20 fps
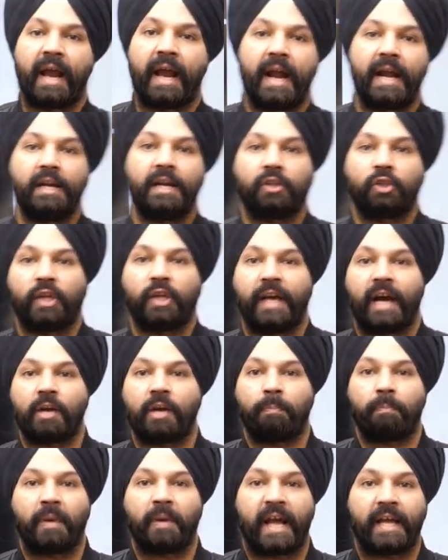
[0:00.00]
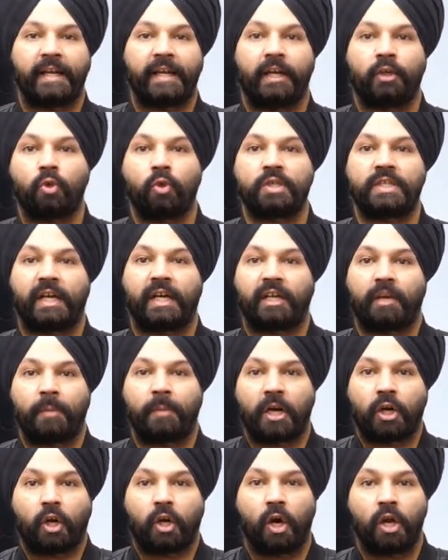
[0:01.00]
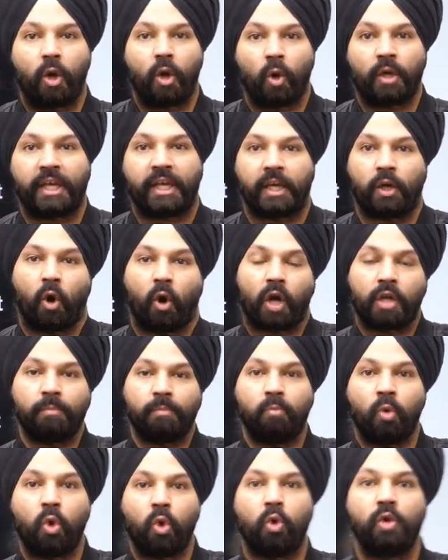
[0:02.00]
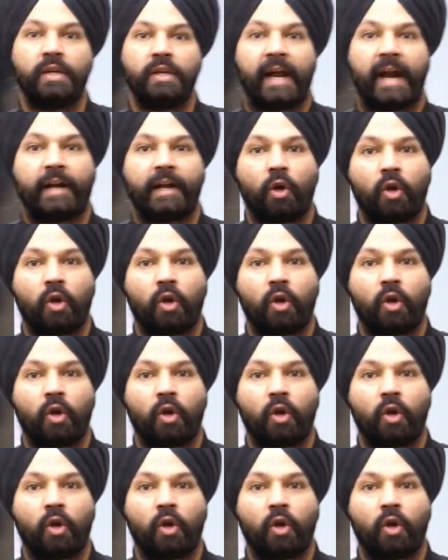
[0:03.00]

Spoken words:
and they are planning to set up a colony on moon